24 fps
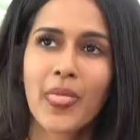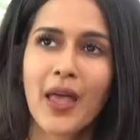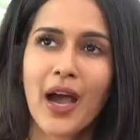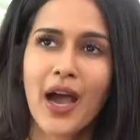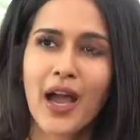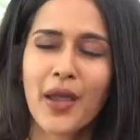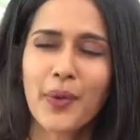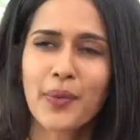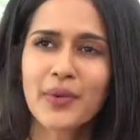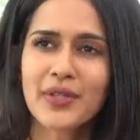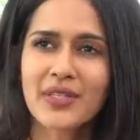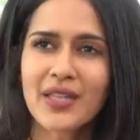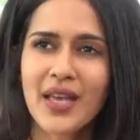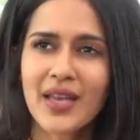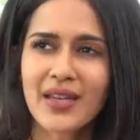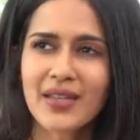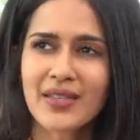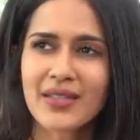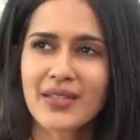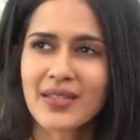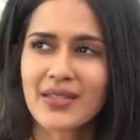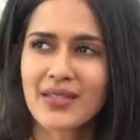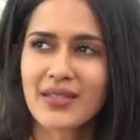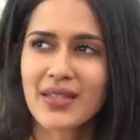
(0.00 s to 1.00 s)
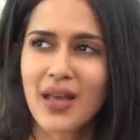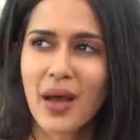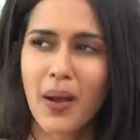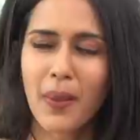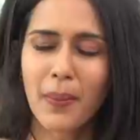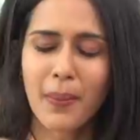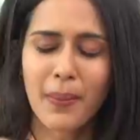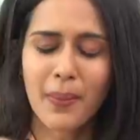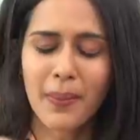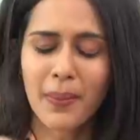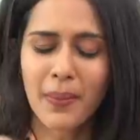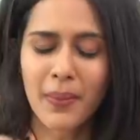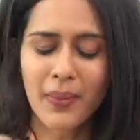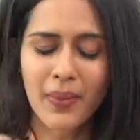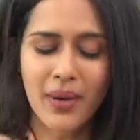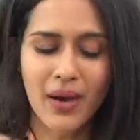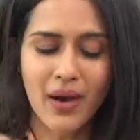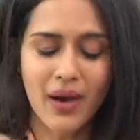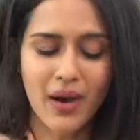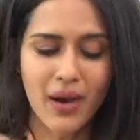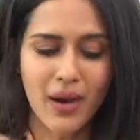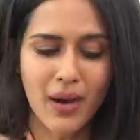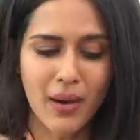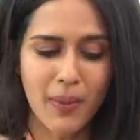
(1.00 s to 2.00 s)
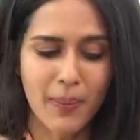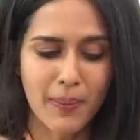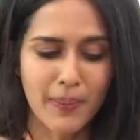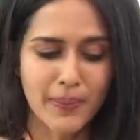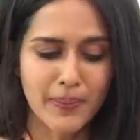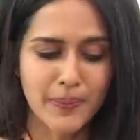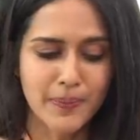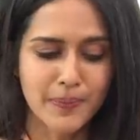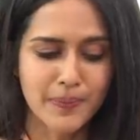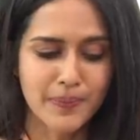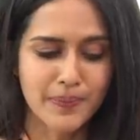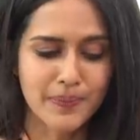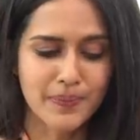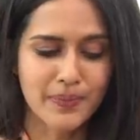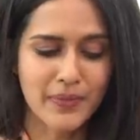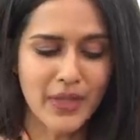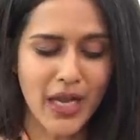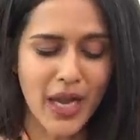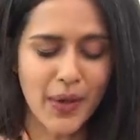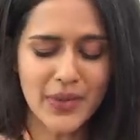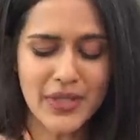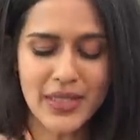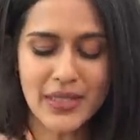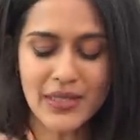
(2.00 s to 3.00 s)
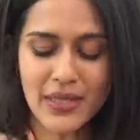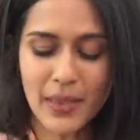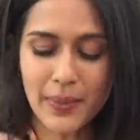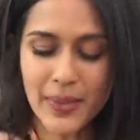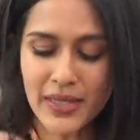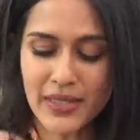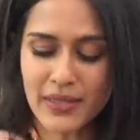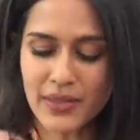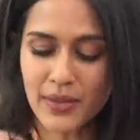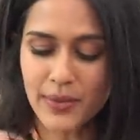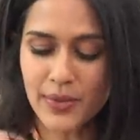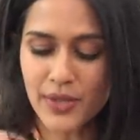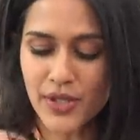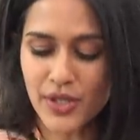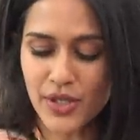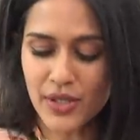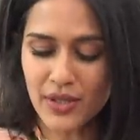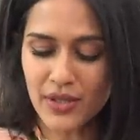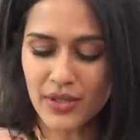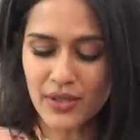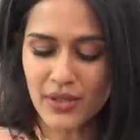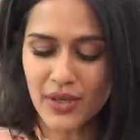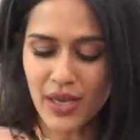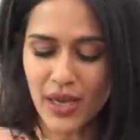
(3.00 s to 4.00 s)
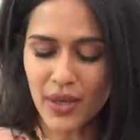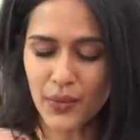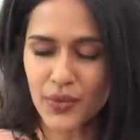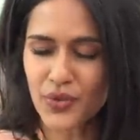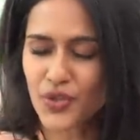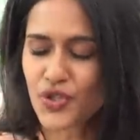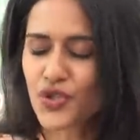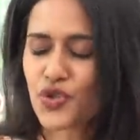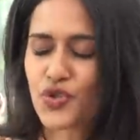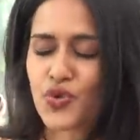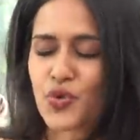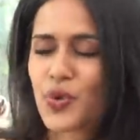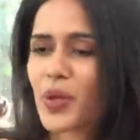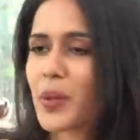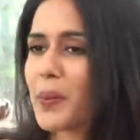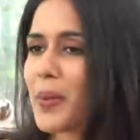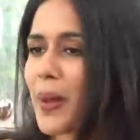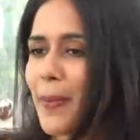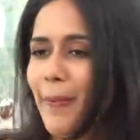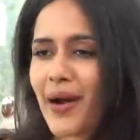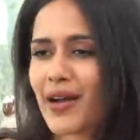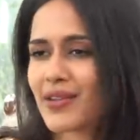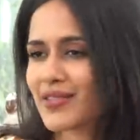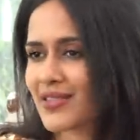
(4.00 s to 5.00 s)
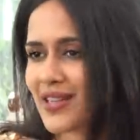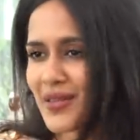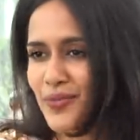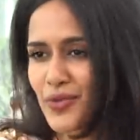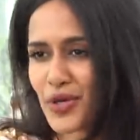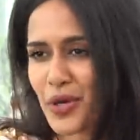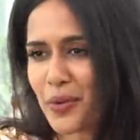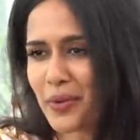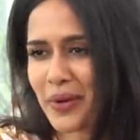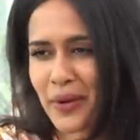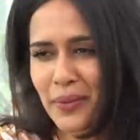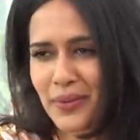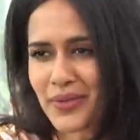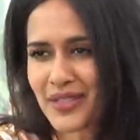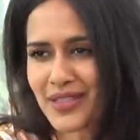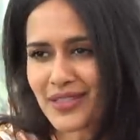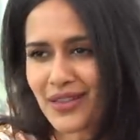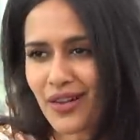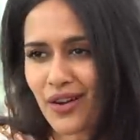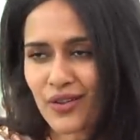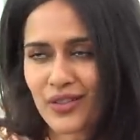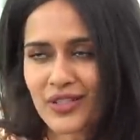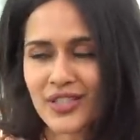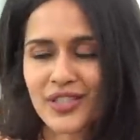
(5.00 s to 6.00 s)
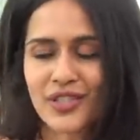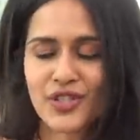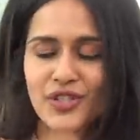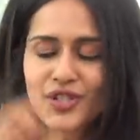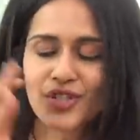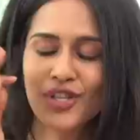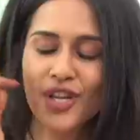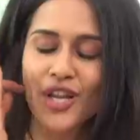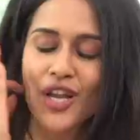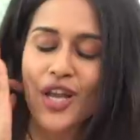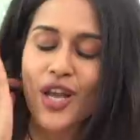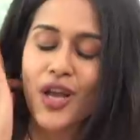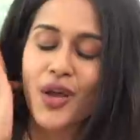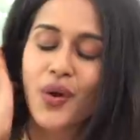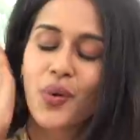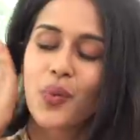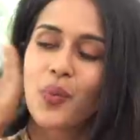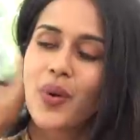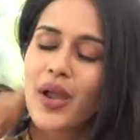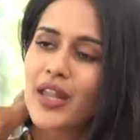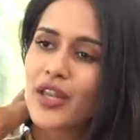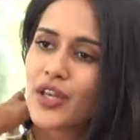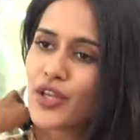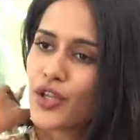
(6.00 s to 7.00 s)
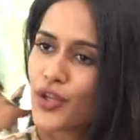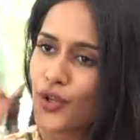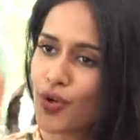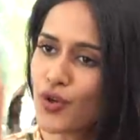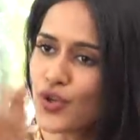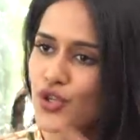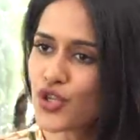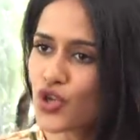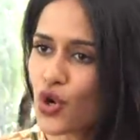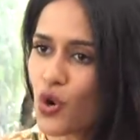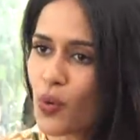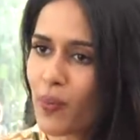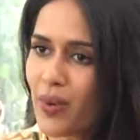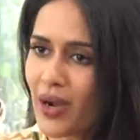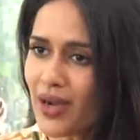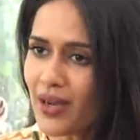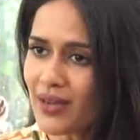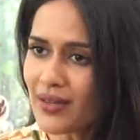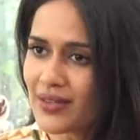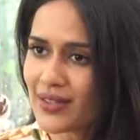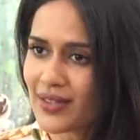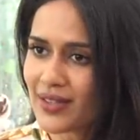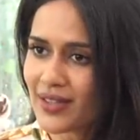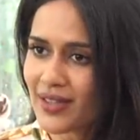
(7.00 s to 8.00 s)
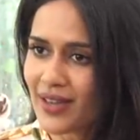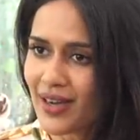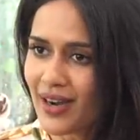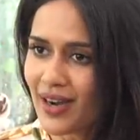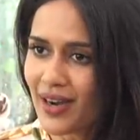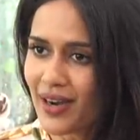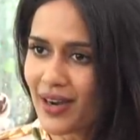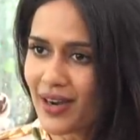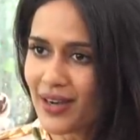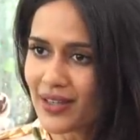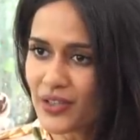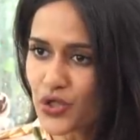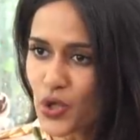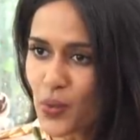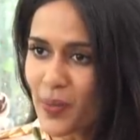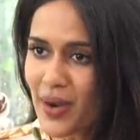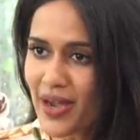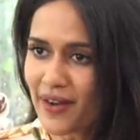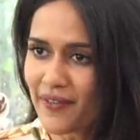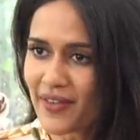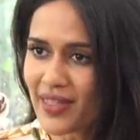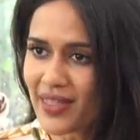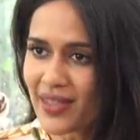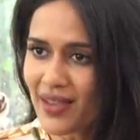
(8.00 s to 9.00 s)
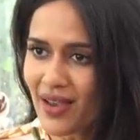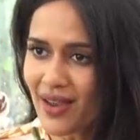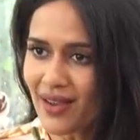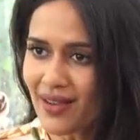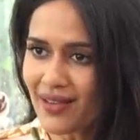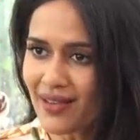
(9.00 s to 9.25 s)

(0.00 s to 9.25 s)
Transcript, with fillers: I was at some. Um, I was at some exhibition. I was just doing my part-time job when I was in college. When you know Shoba, uh, and Vidya.